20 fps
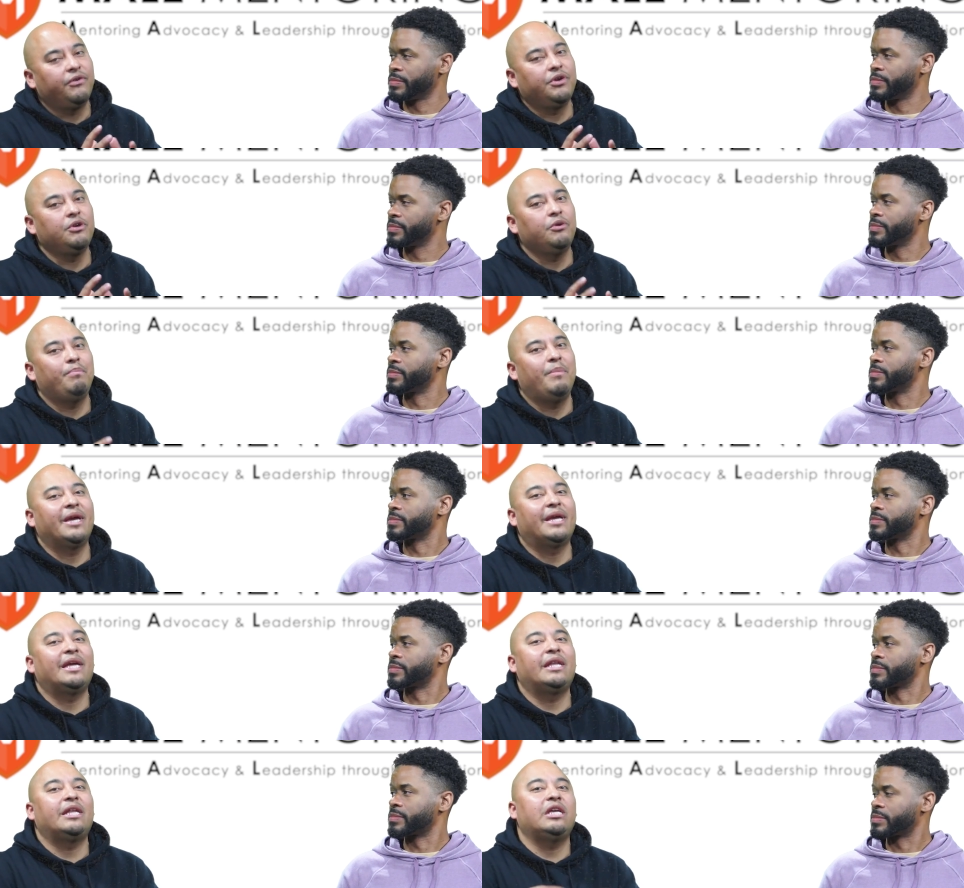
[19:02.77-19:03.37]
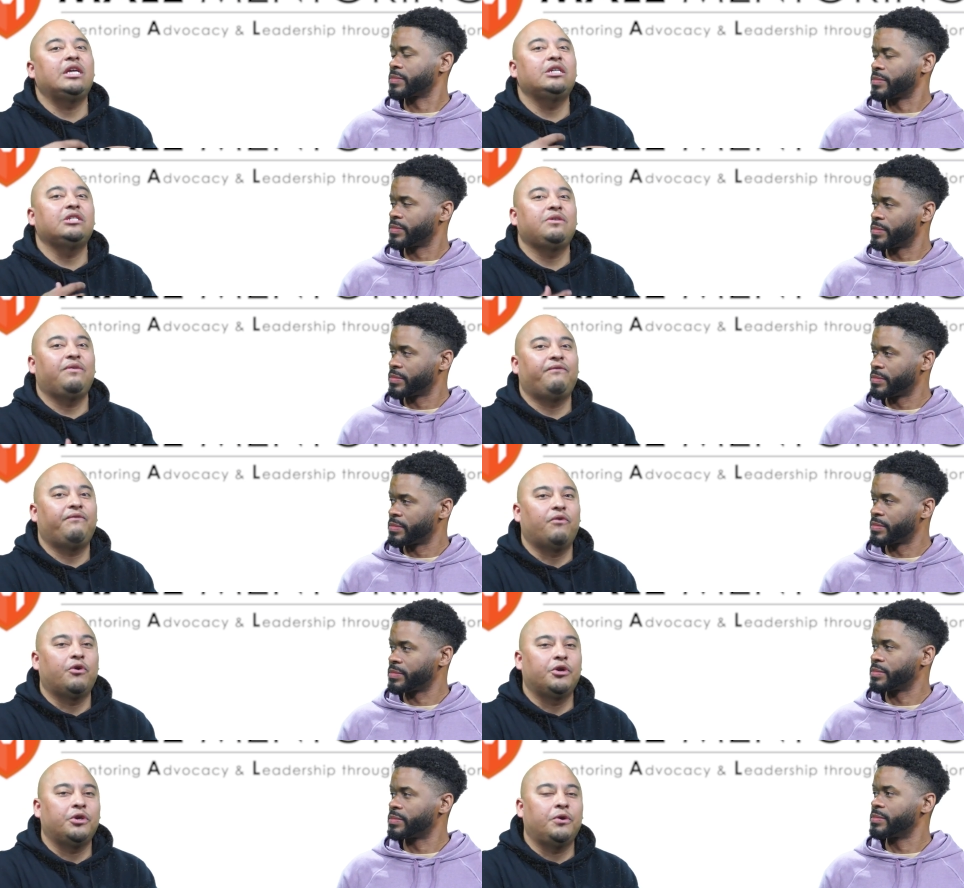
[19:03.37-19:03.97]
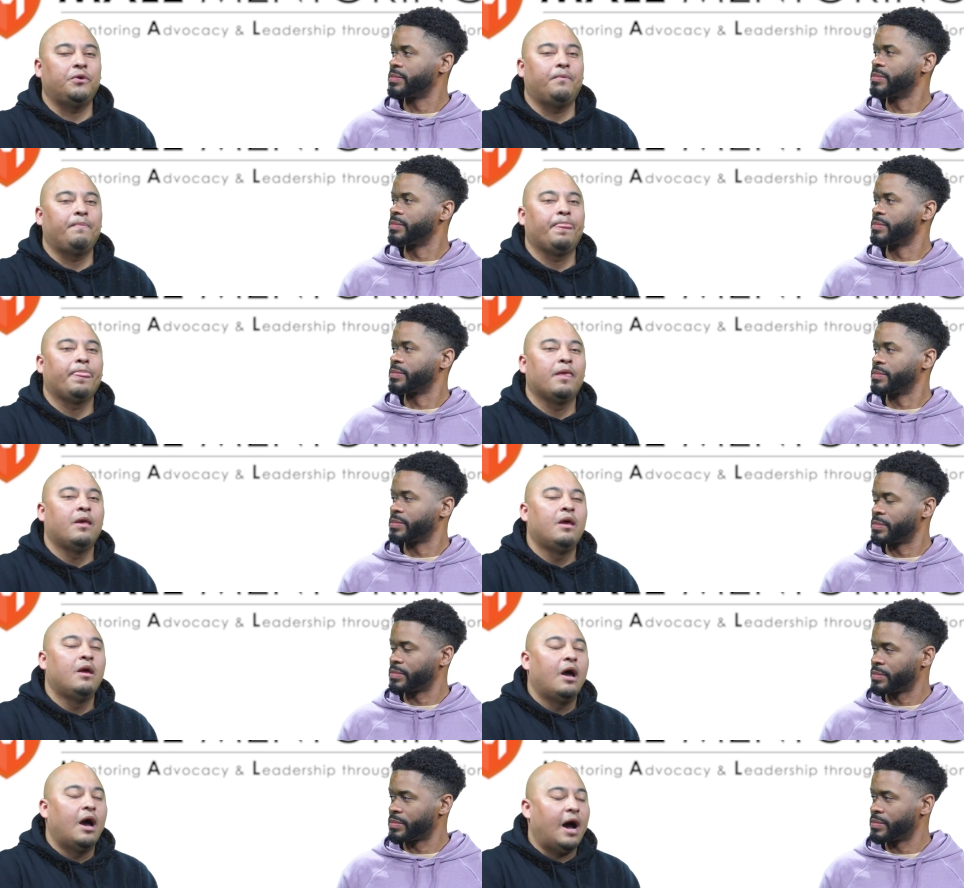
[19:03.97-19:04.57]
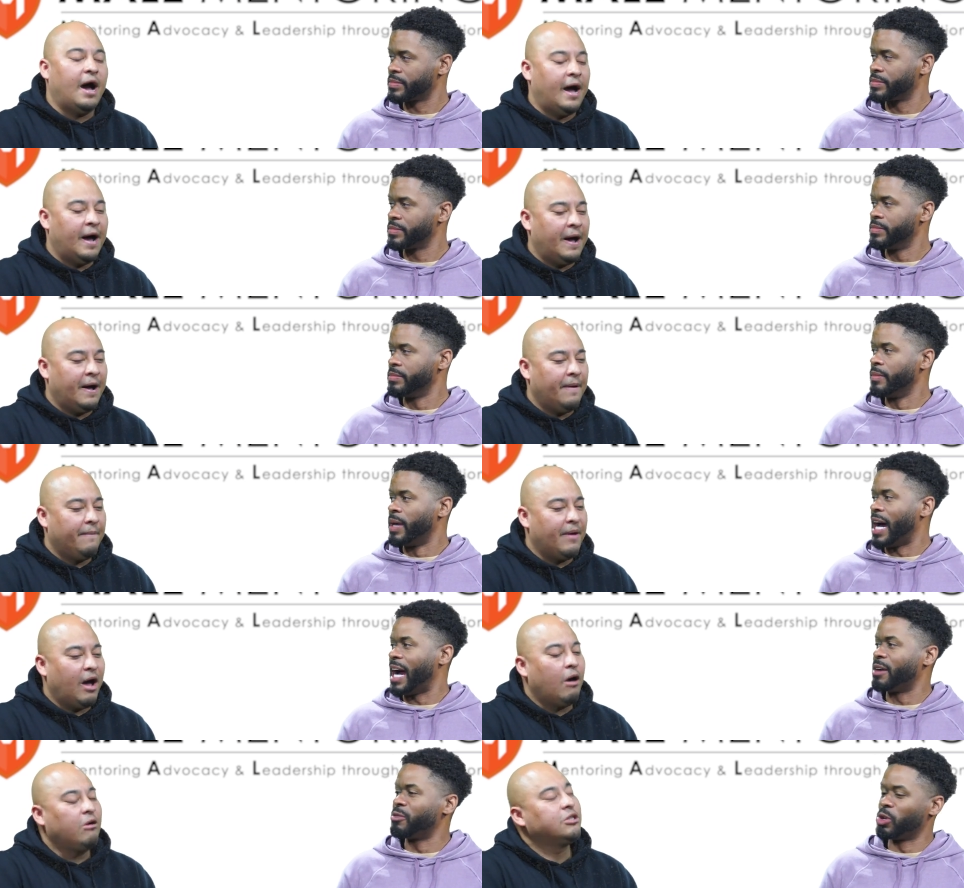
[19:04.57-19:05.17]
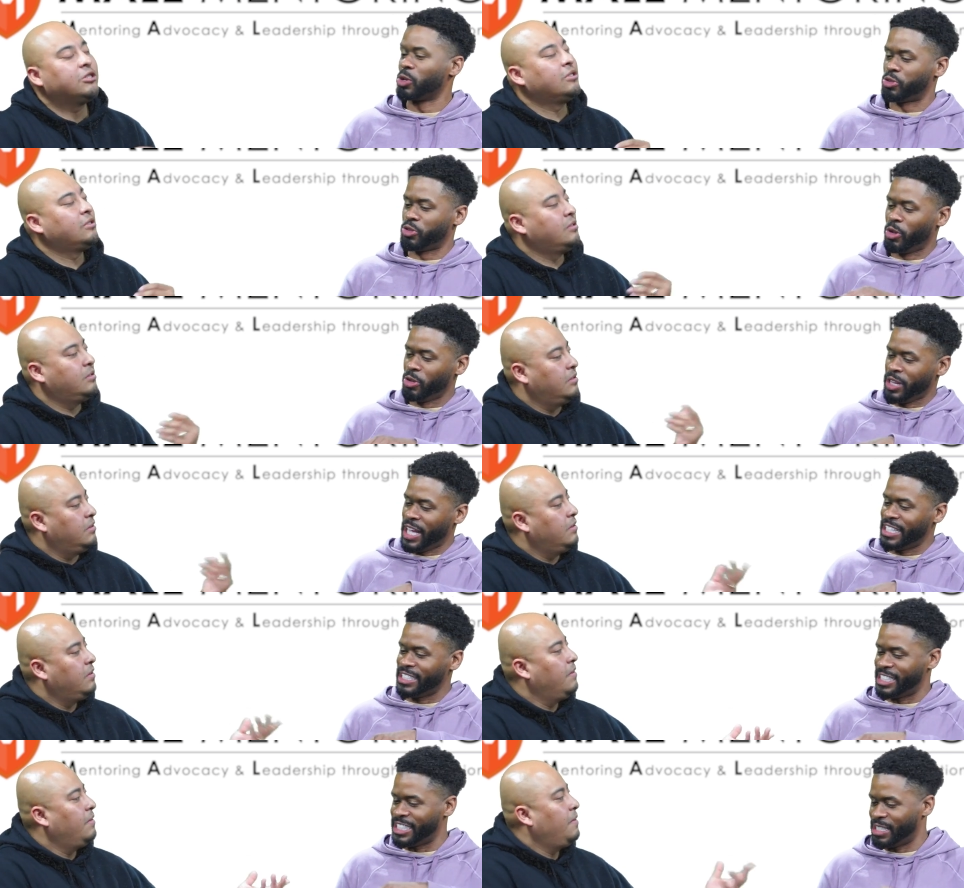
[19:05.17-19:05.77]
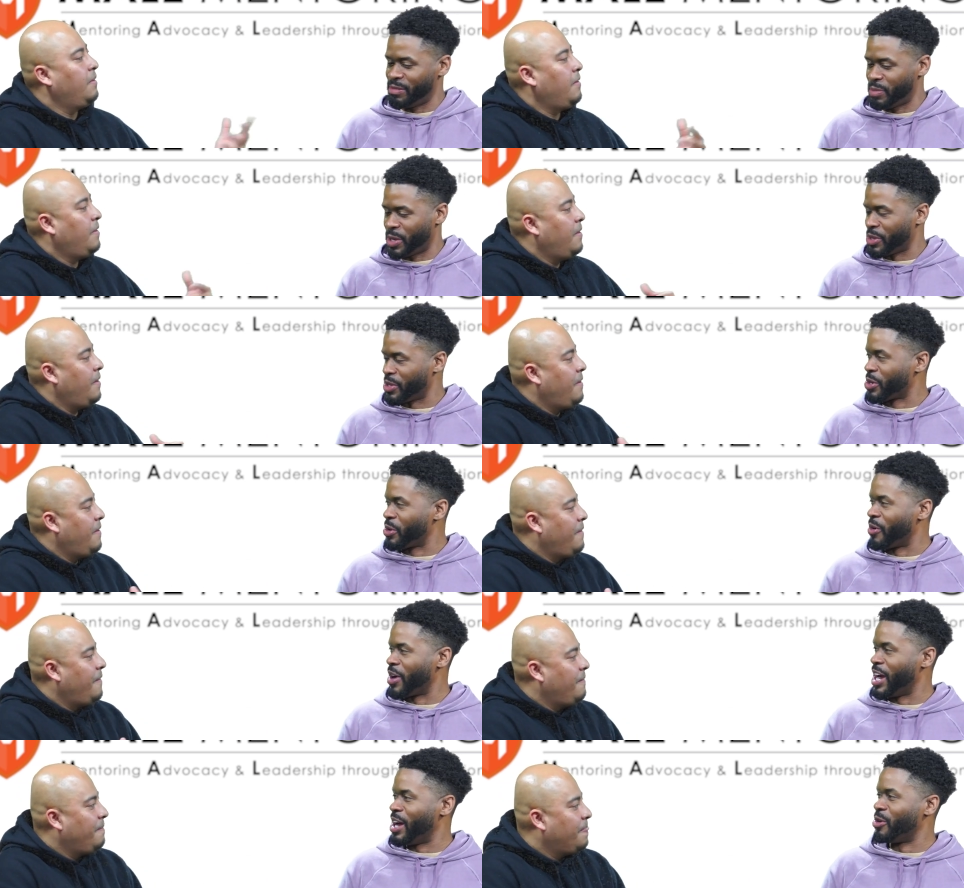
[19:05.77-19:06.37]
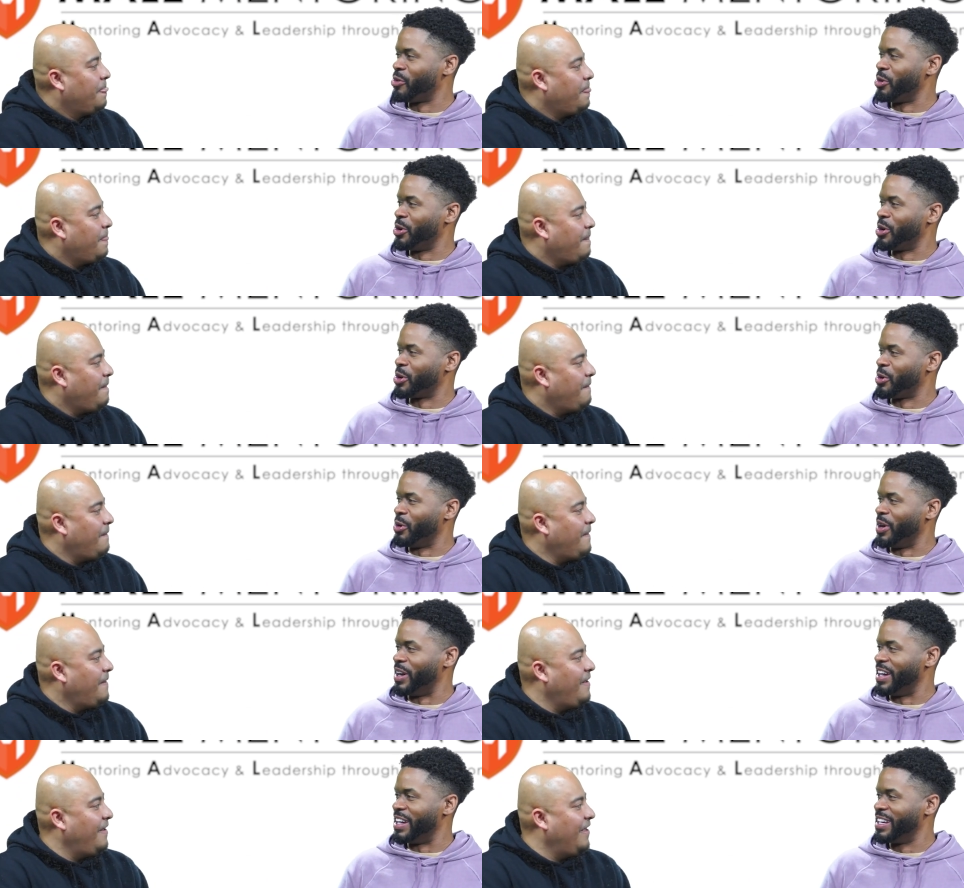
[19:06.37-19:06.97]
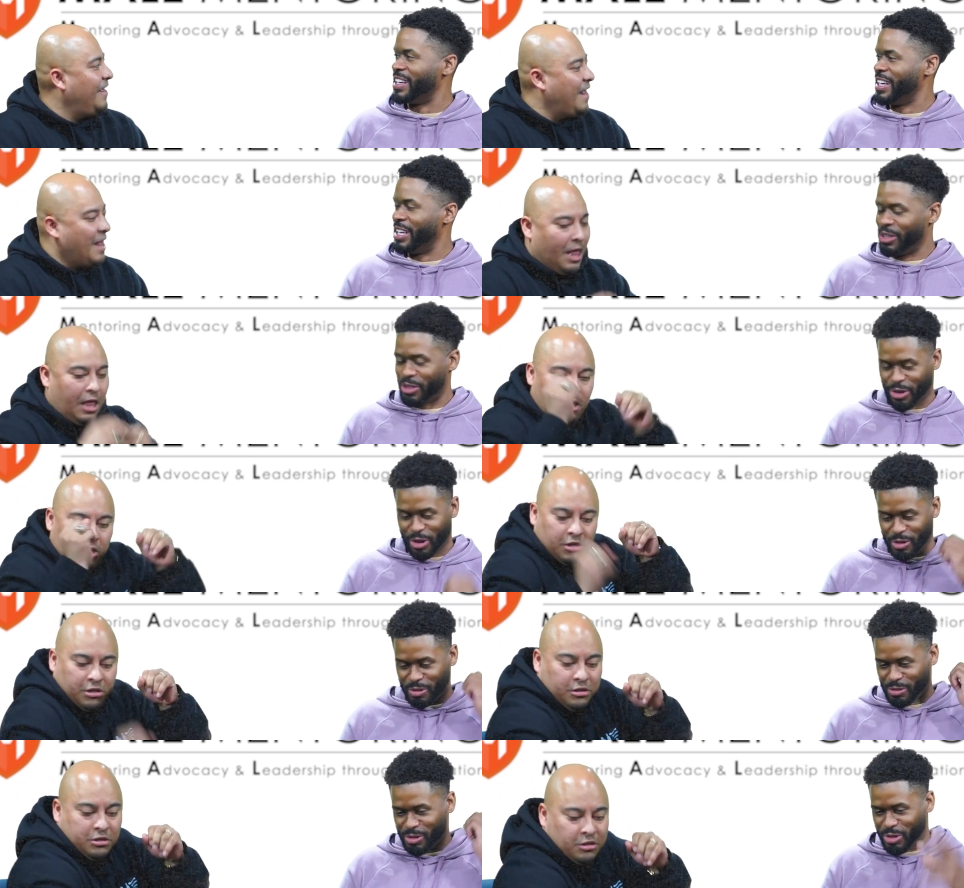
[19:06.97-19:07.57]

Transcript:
Speaker 1: for you, make it easy for you. Um, How throw
Speaker 2: that gym on the ground real quick? throw